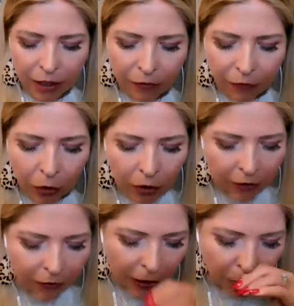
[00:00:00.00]
is full
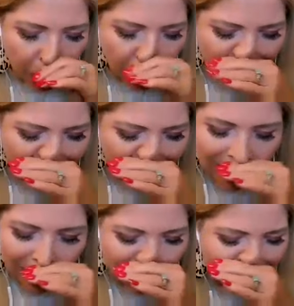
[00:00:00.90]
of
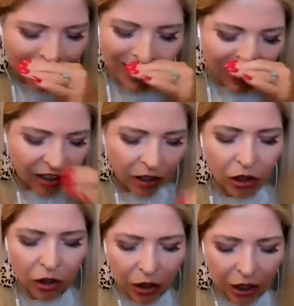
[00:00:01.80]
healthy and
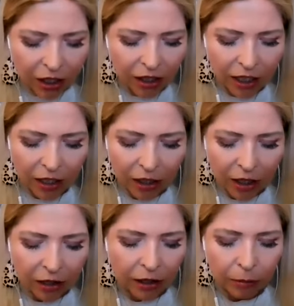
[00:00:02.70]
good and
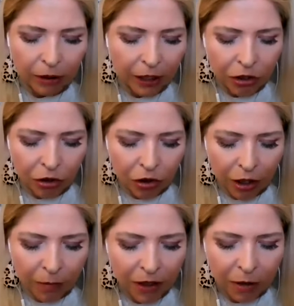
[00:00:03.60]
godly
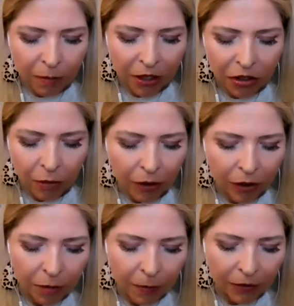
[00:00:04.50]
relationships, especially
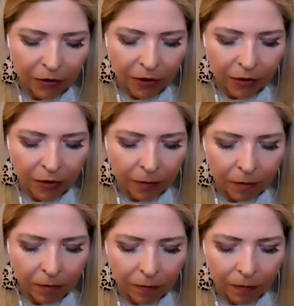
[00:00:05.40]
with our spouses.
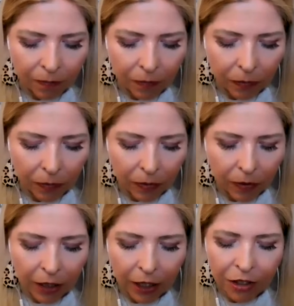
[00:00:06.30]

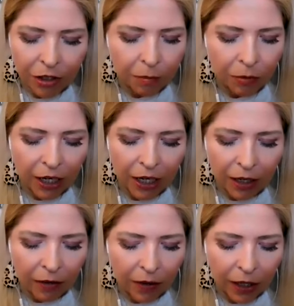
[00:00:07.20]
God, I just
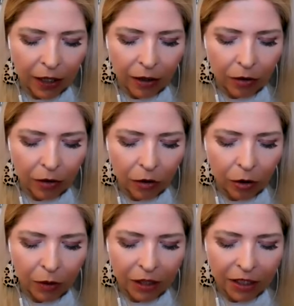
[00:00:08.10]
pray that
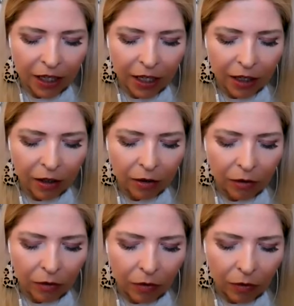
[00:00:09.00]
you would take
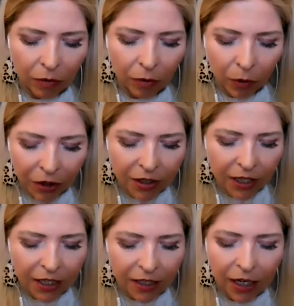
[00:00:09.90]
the words
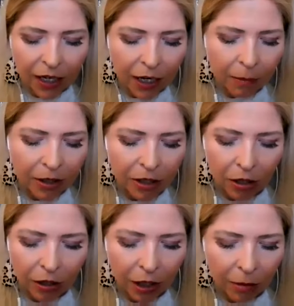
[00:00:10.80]
that Dan and I have been
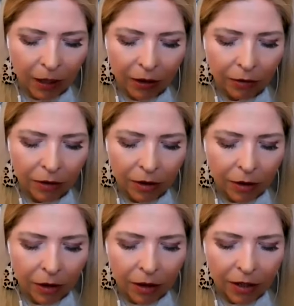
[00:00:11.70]
talking about
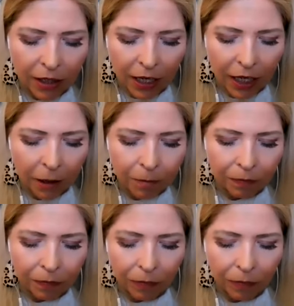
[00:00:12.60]
today